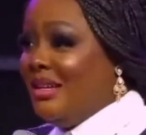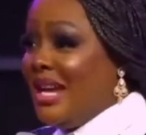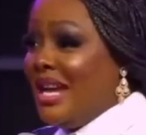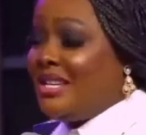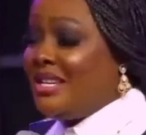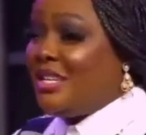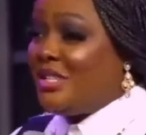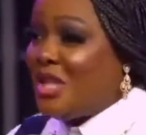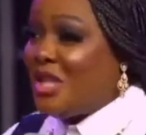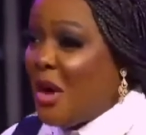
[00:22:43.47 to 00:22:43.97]

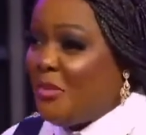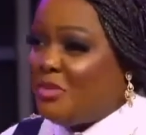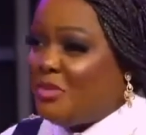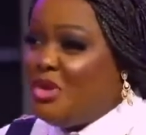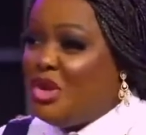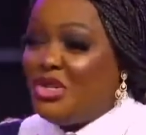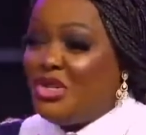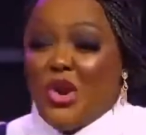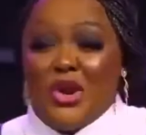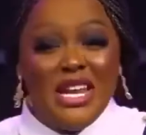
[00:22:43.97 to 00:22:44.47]
They disturbed
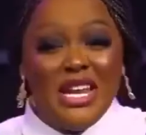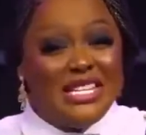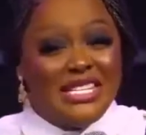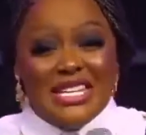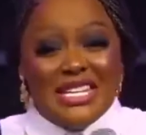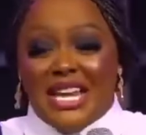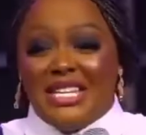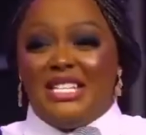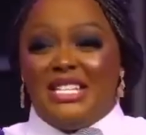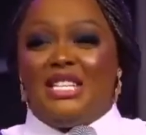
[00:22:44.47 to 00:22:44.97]
me. The only
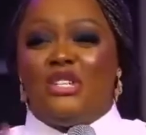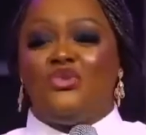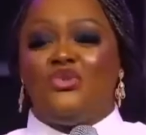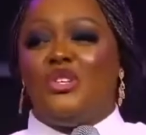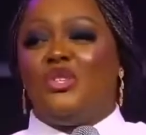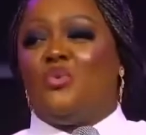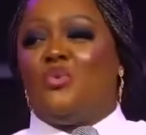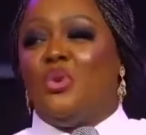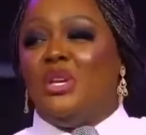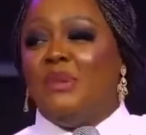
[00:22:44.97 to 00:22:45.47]
thing I didn't
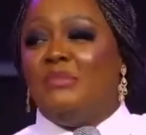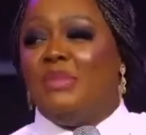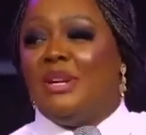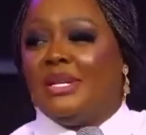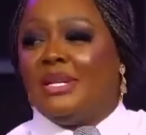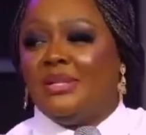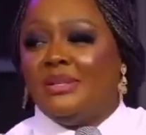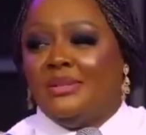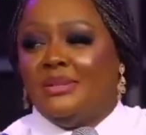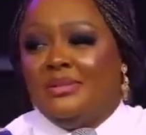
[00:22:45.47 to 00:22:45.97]
do is
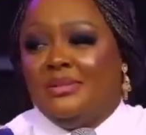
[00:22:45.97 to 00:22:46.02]
Wolima.